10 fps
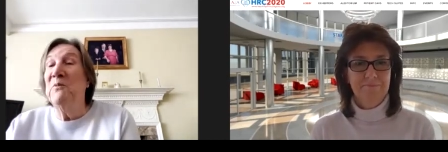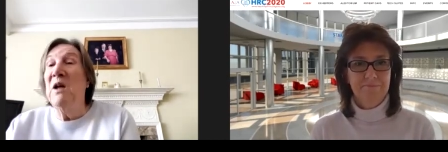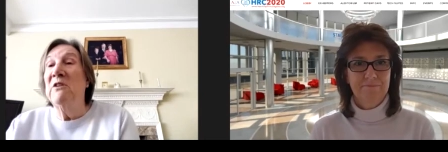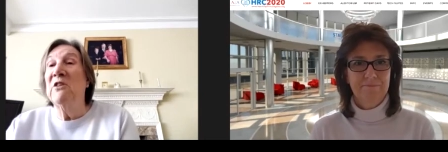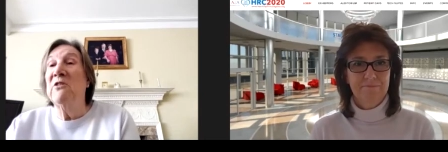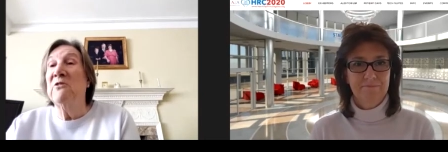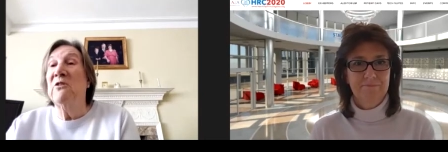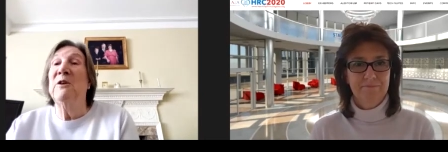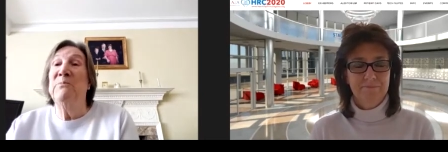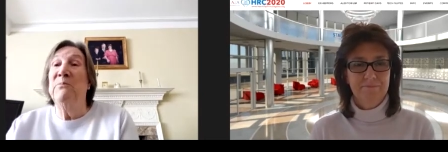Speaker 1: going
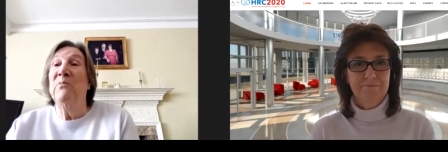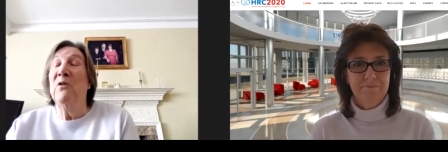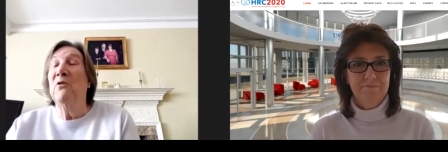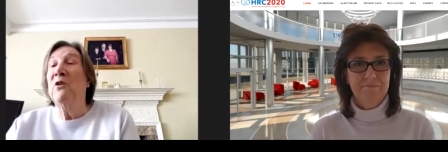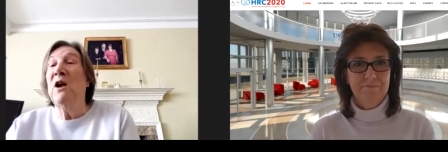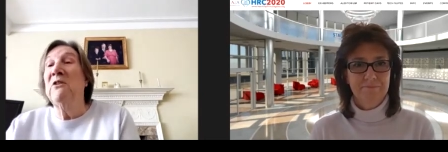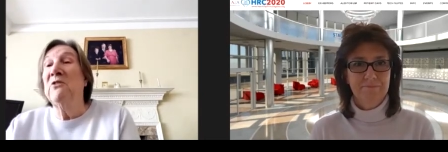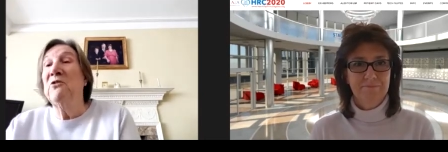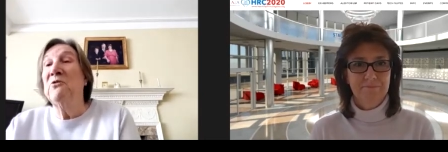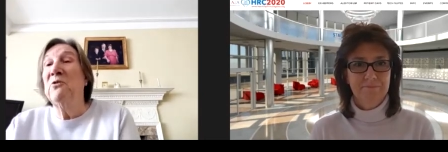um, going
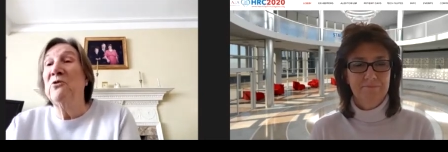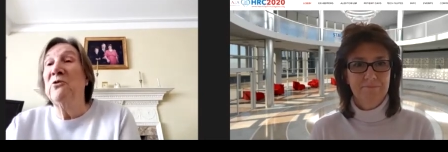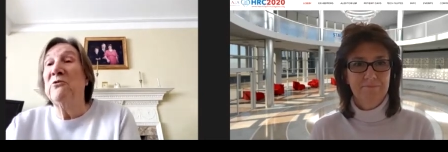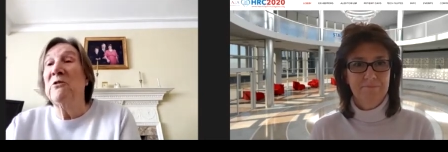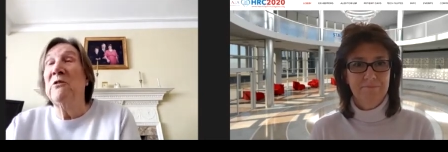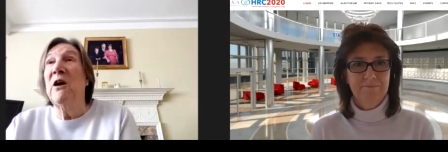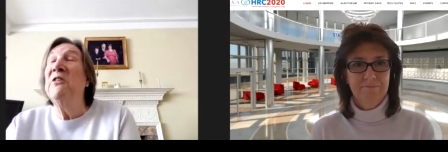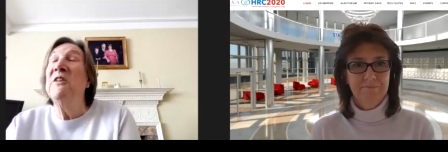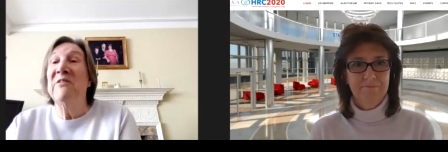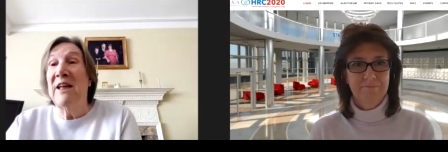through or could through. I
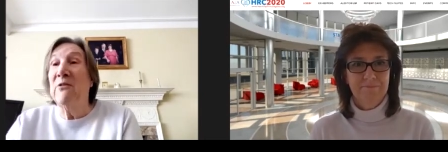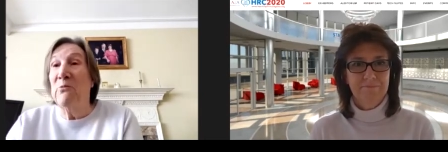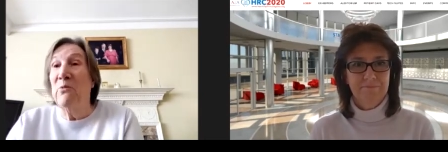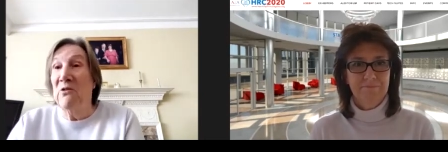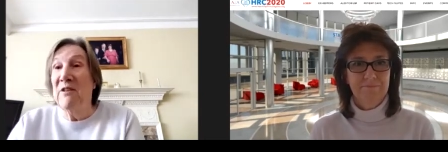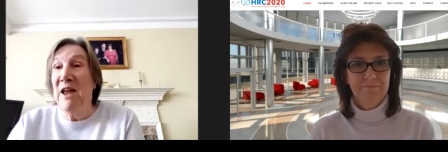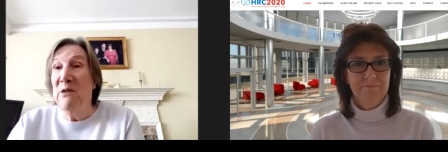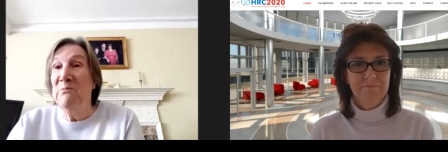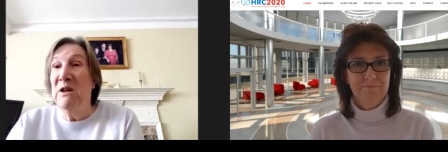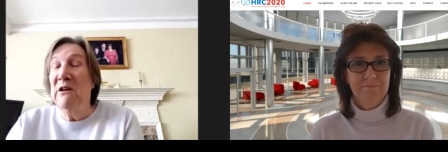think that's what's kept
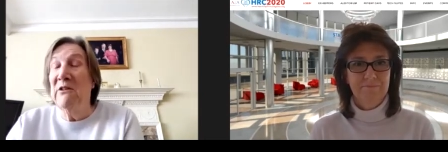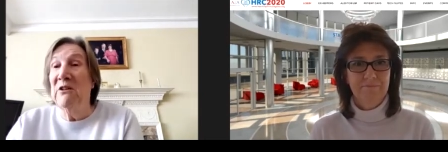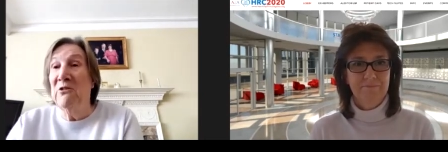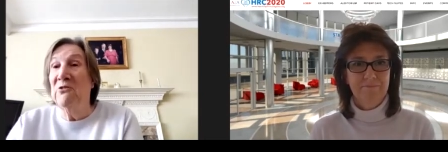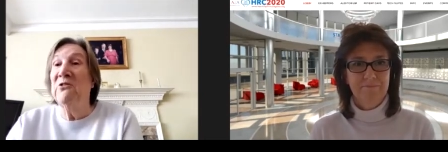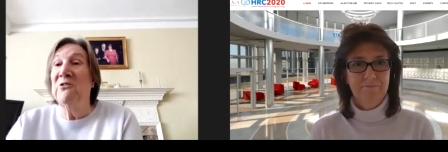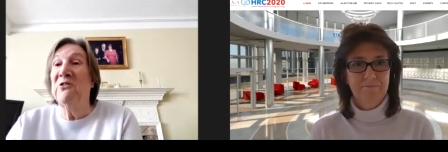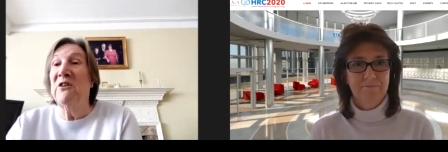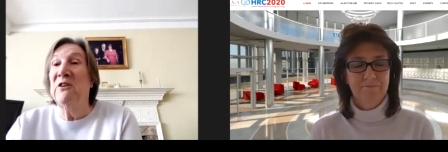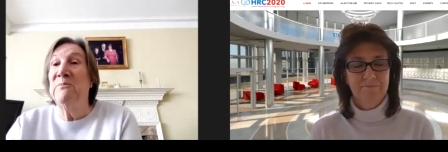me going a lot of the
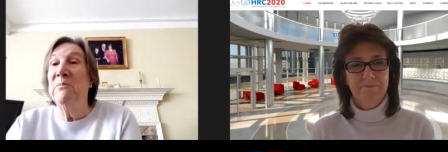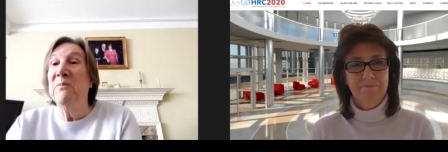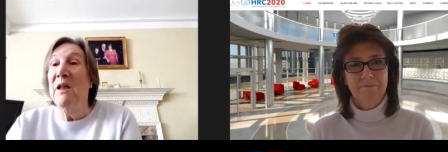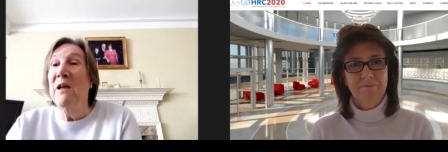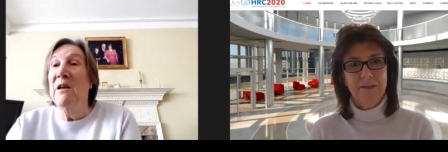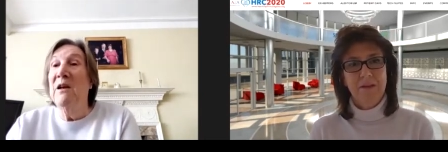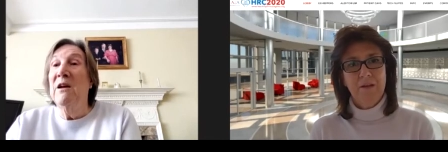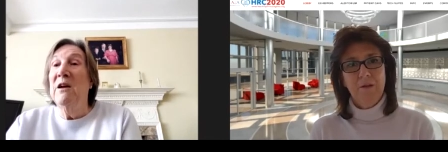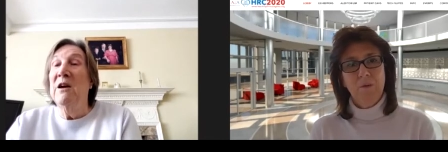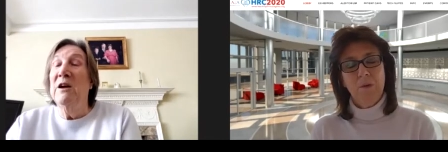time.
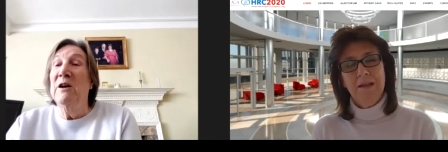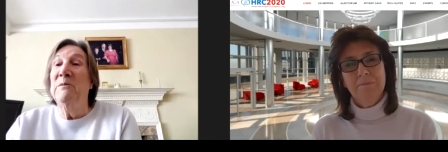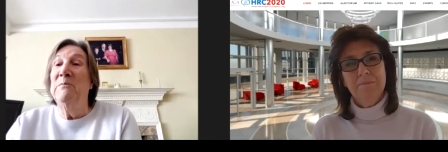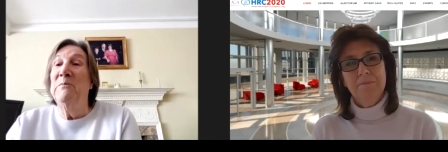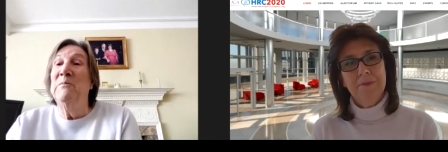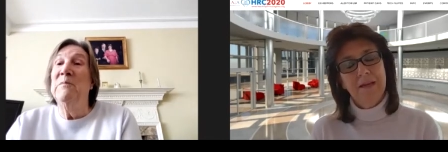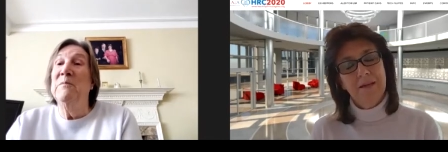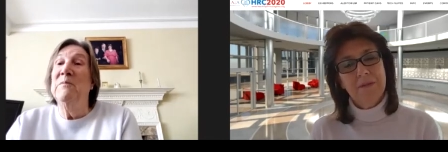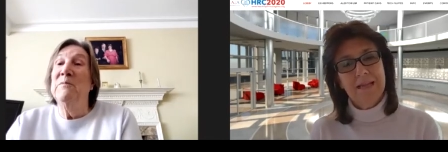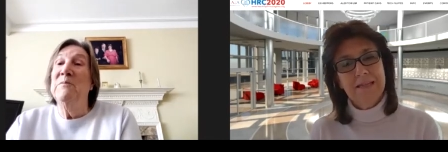
Speaker 2: Um, well, I'm
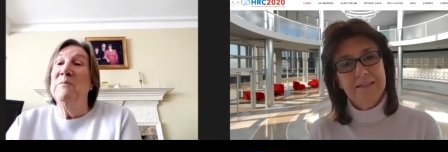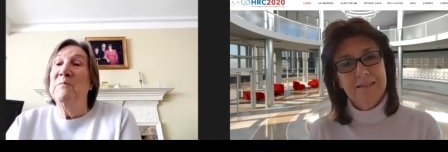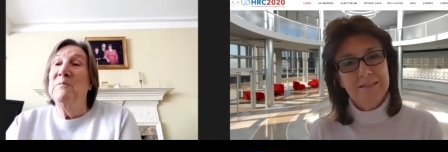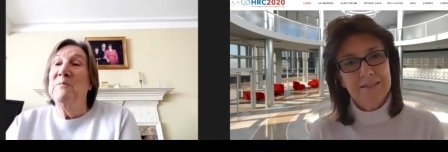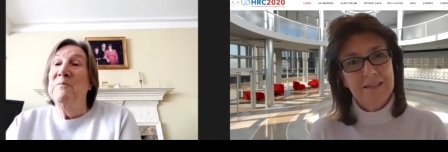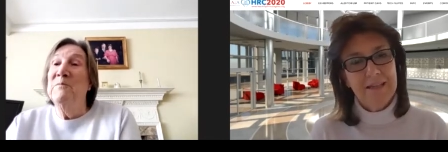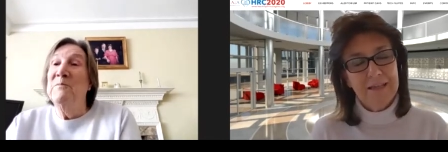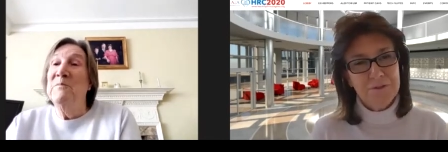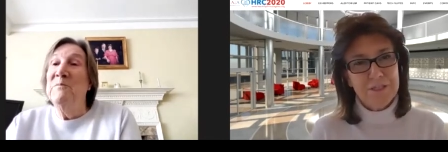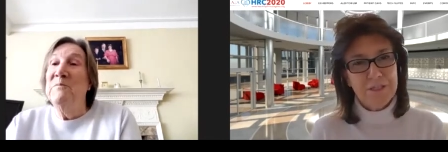glad the
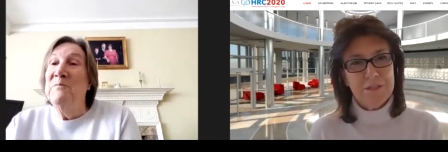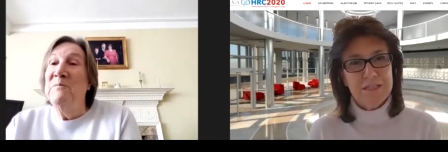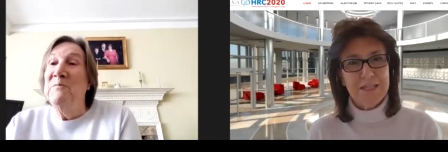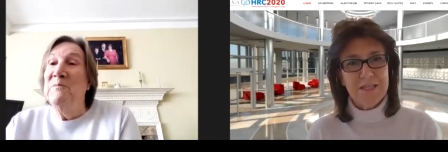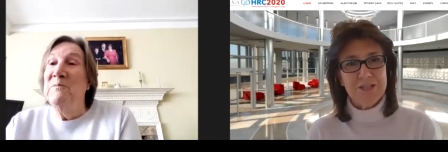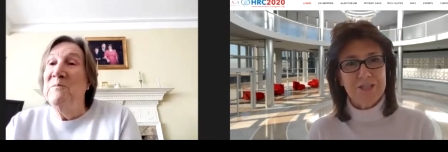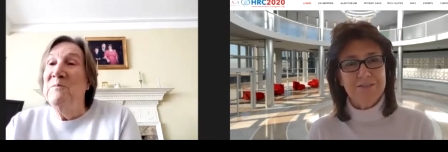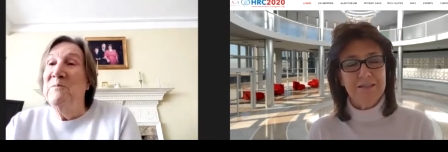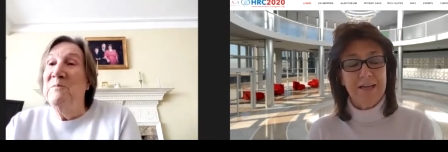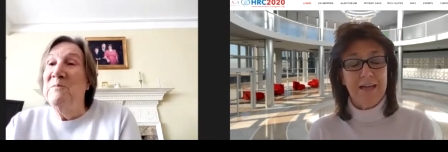AF
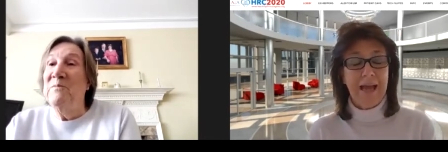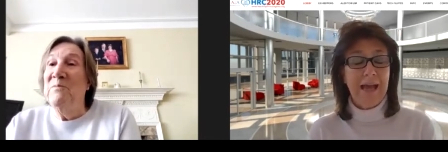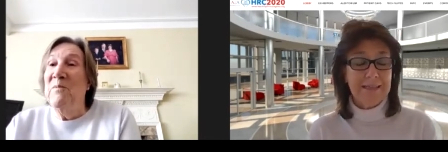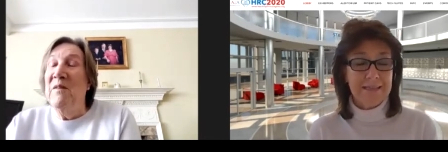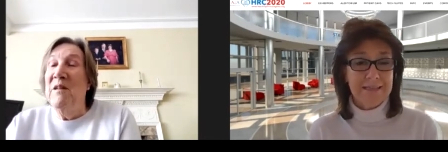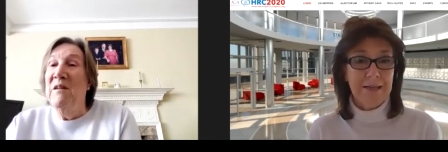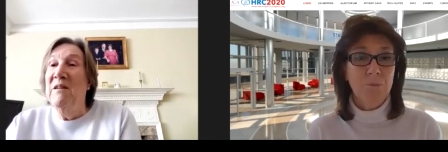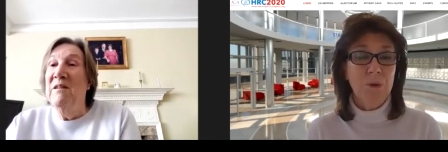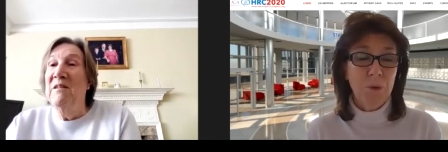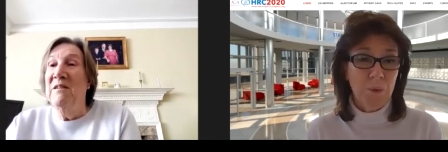Association has and
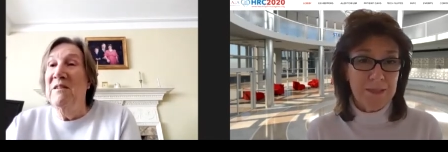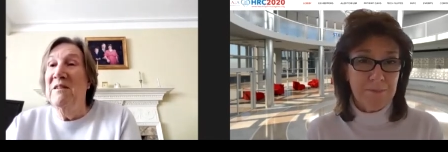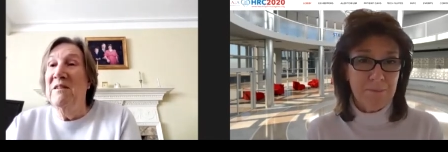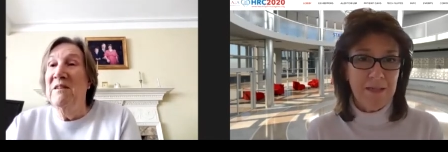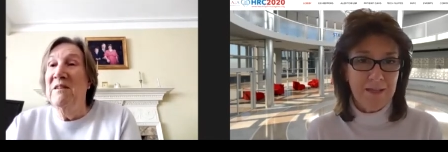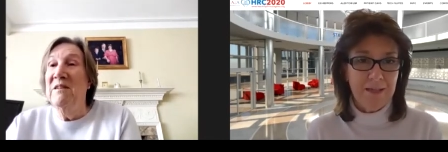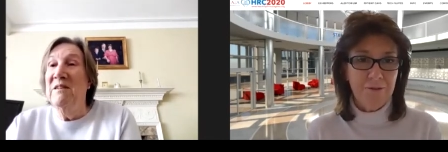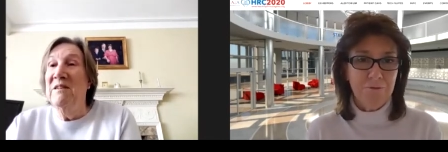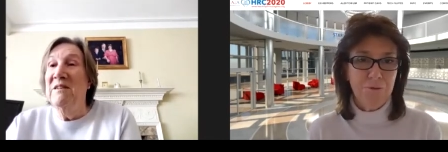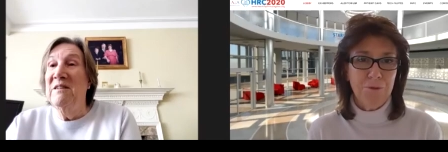will always be
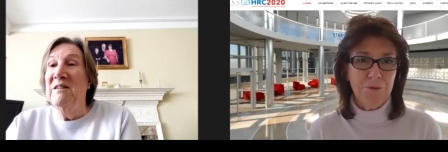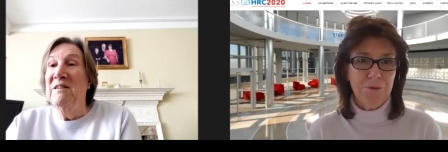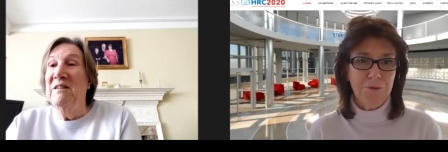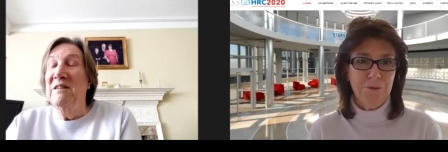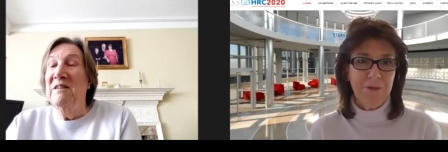here for you,